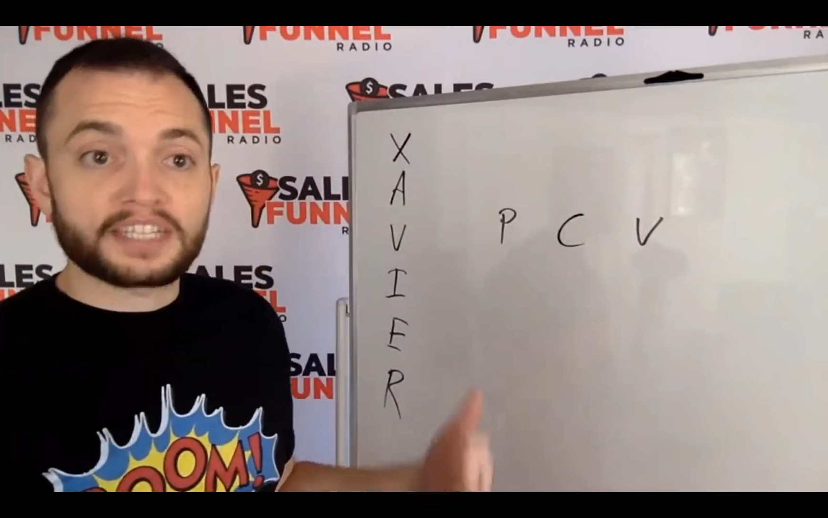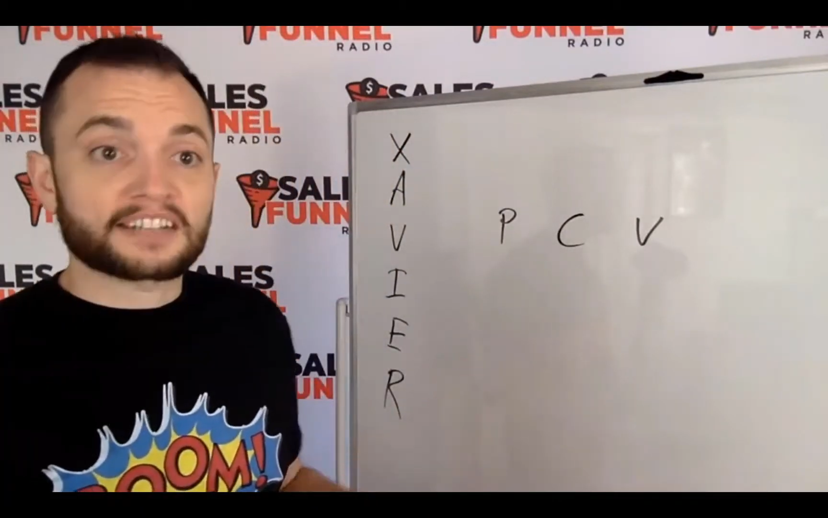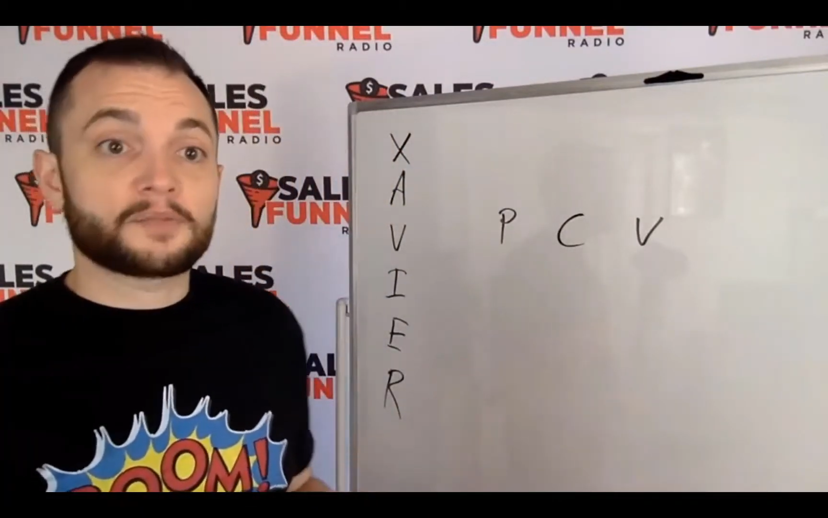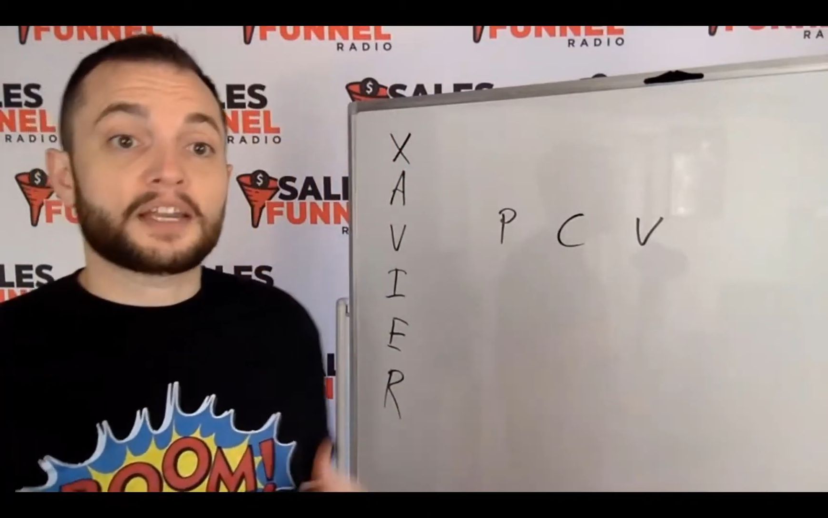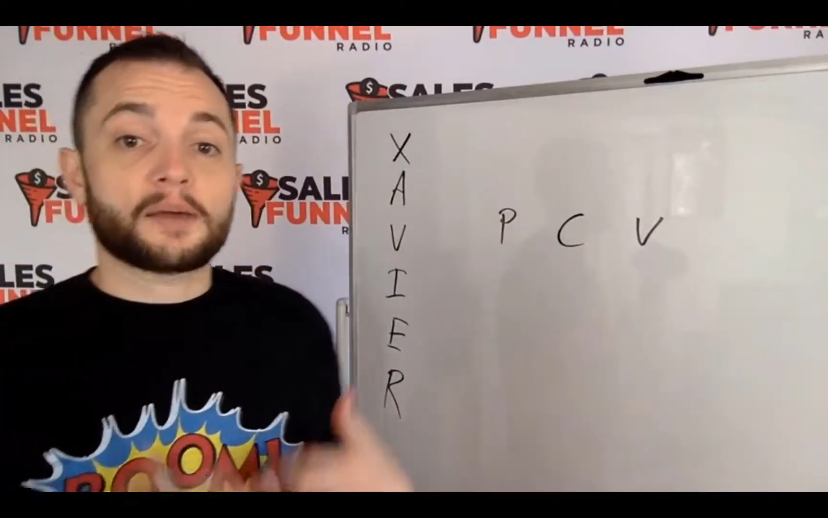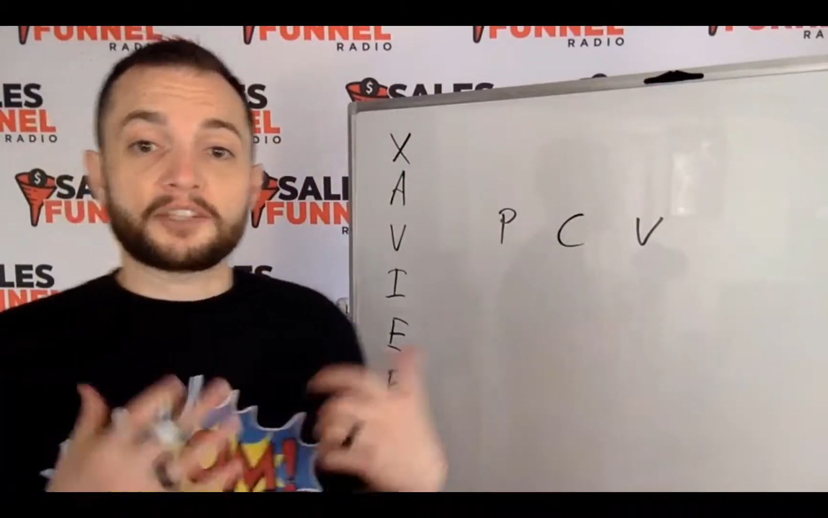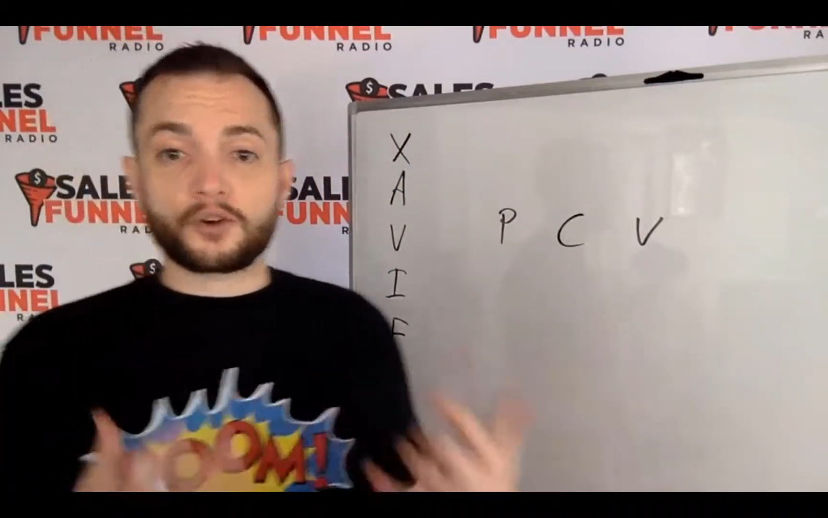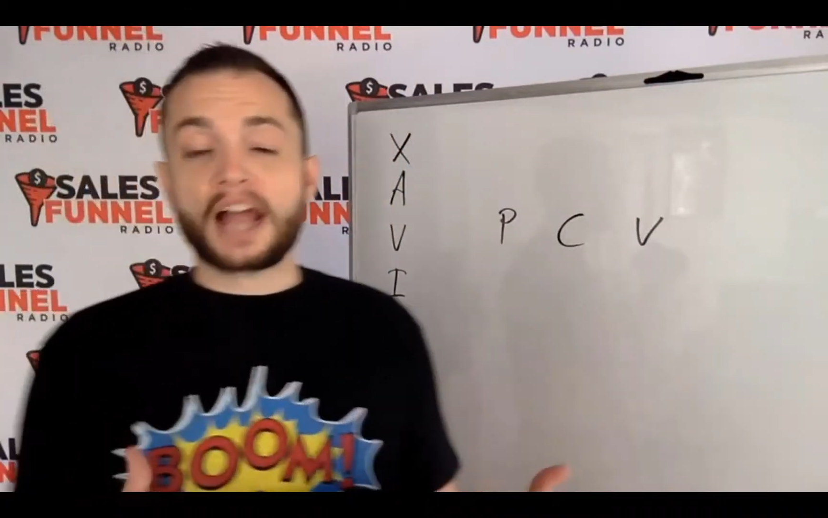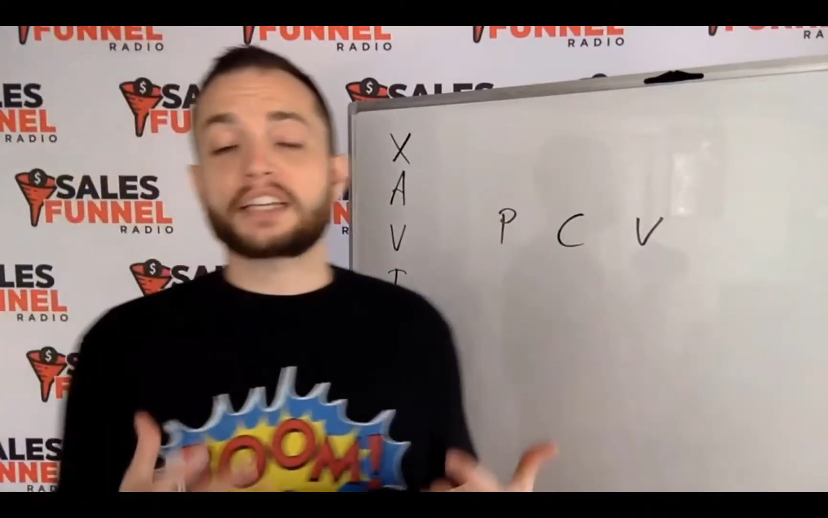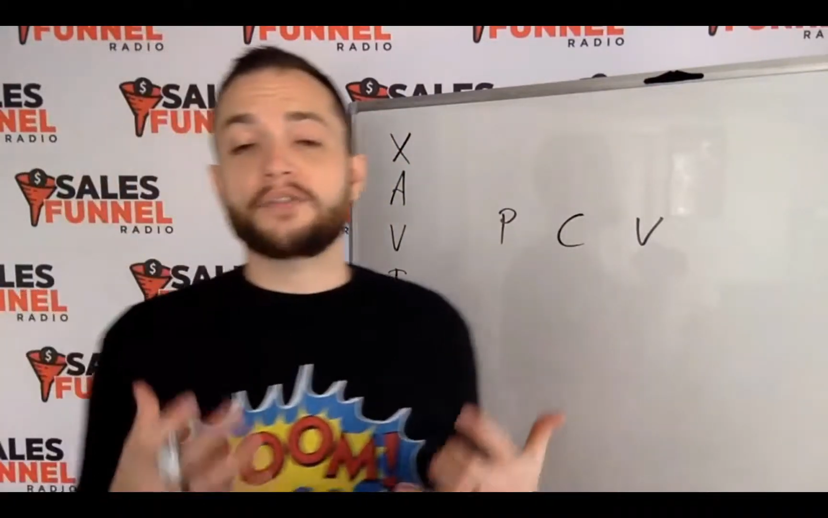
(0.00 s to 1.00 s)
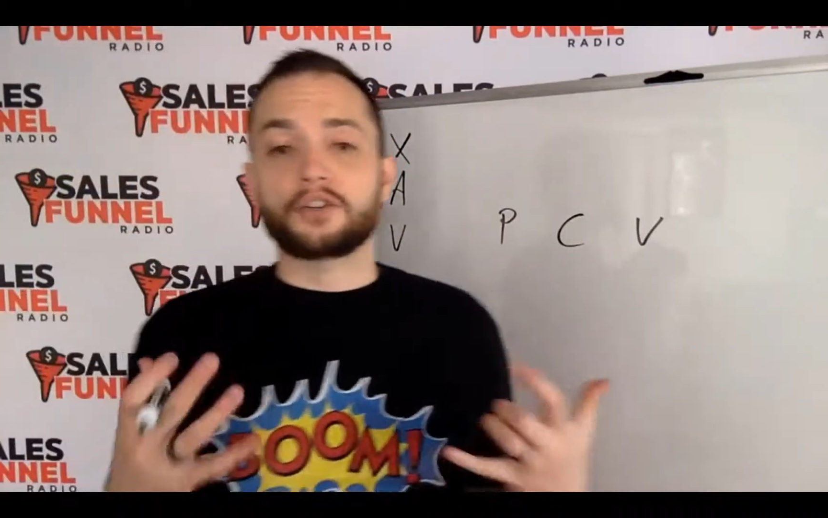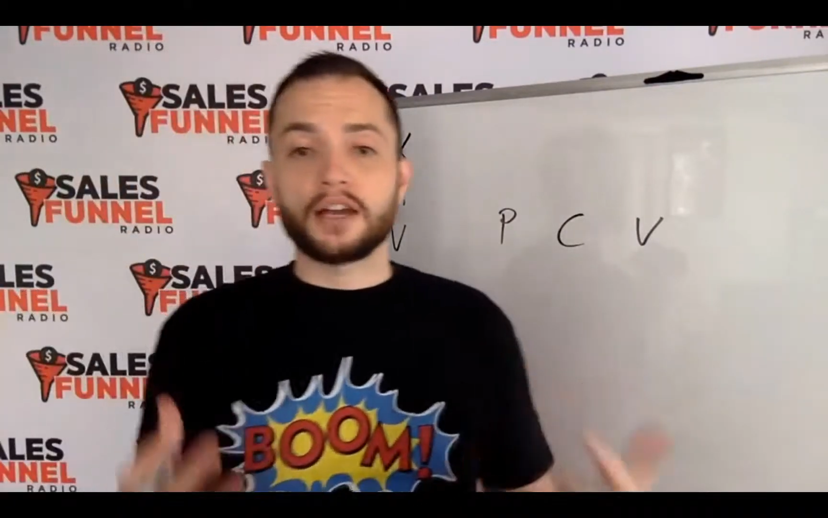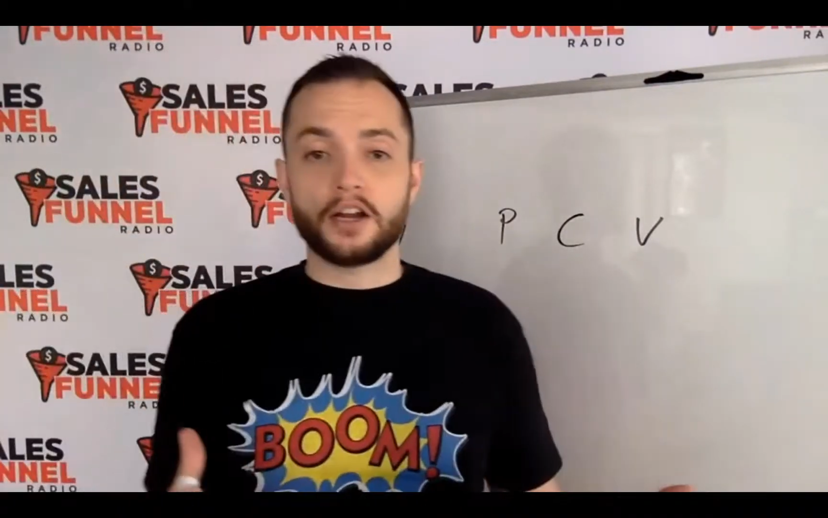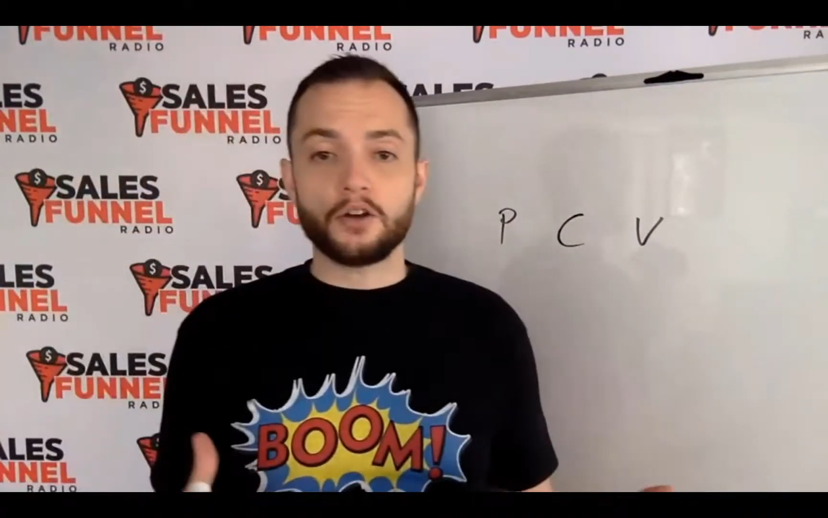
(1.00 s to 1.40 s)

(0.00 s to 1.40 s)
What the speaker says: to actually become attractive in a red